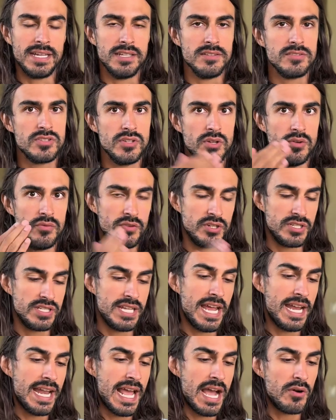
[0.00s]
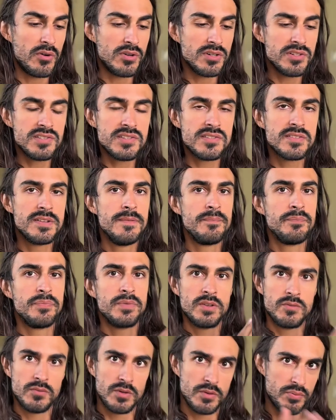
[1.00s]
So for 10 hours,
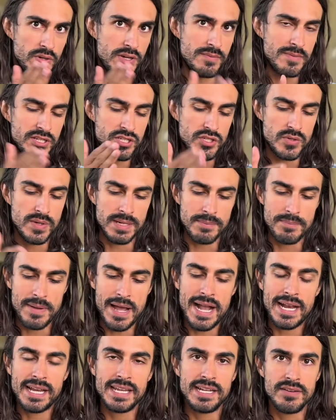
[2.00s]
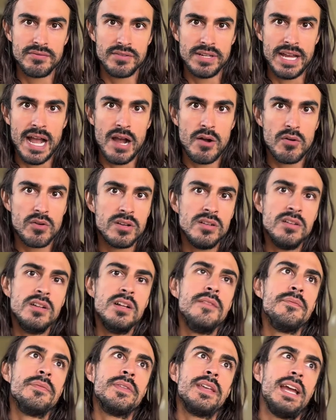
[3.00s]
we're pretty much doing a packet every hour,
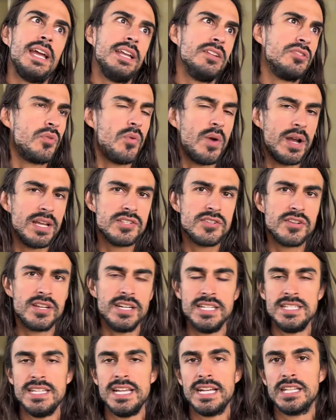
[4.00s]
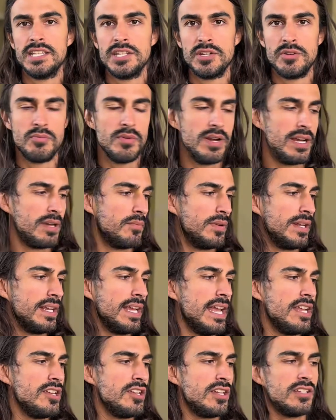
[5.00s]
and twice you're going to take a little break. But
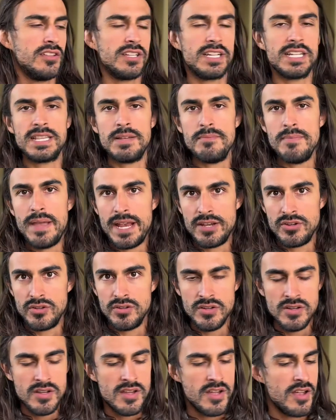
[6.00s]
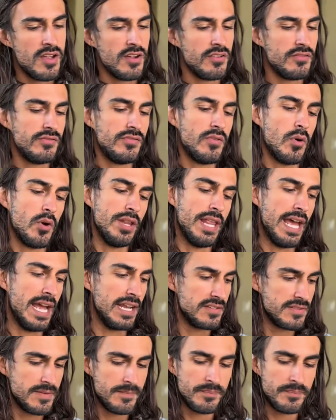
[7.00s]
again, you can look at the manual for that.